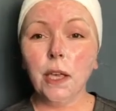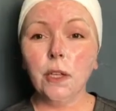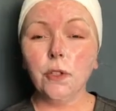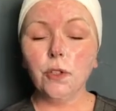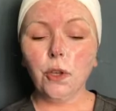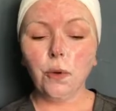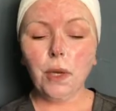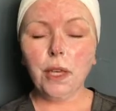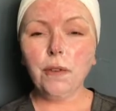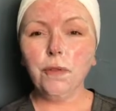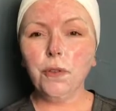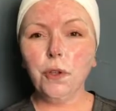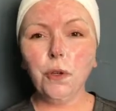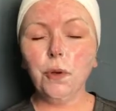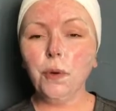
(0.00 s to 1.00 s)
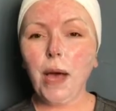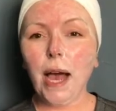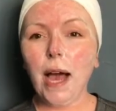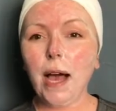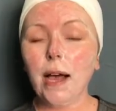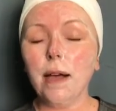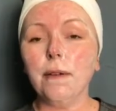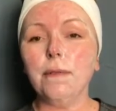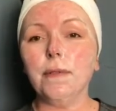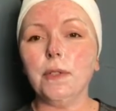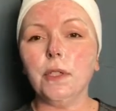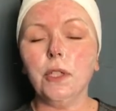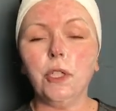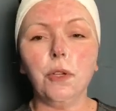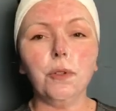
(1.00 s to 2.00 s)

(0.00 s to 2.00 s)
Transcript: So if you have, you know,